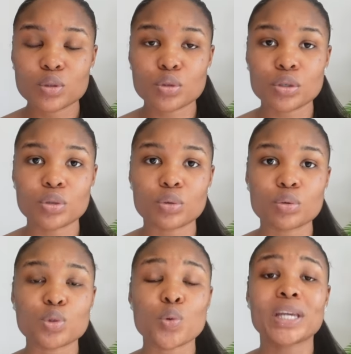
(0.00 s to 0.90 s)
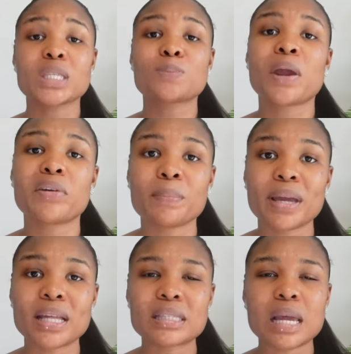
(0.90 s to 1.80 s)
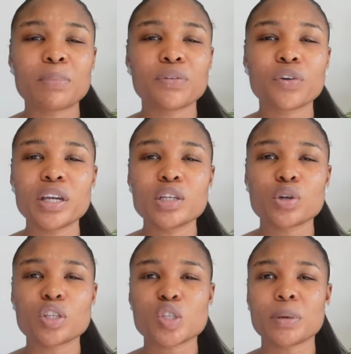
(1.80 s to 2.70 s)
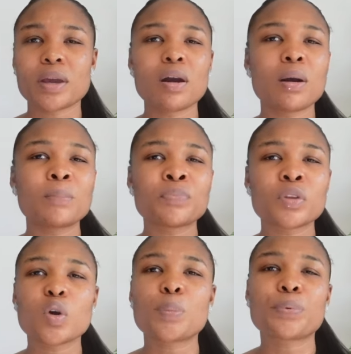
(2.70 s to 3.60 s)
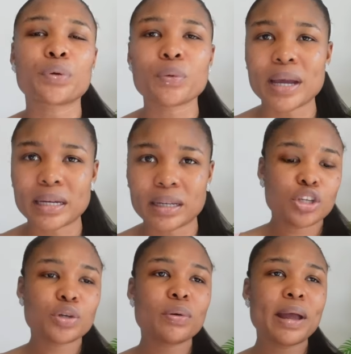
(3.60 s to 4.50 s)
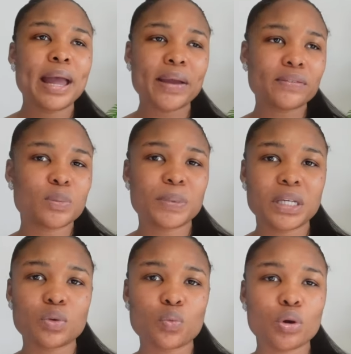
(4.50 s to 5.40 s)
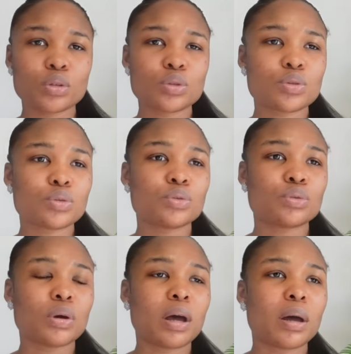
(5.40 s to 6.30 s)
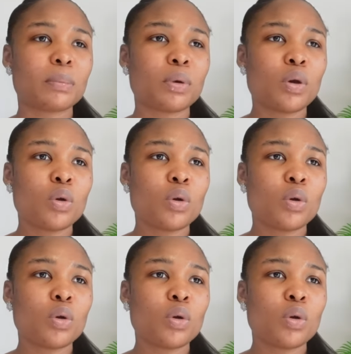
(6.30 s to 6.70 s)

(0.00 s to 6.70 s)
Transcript: to, you know, to experiment, and before you know it, to become a pro at it. You don't have to be the one to um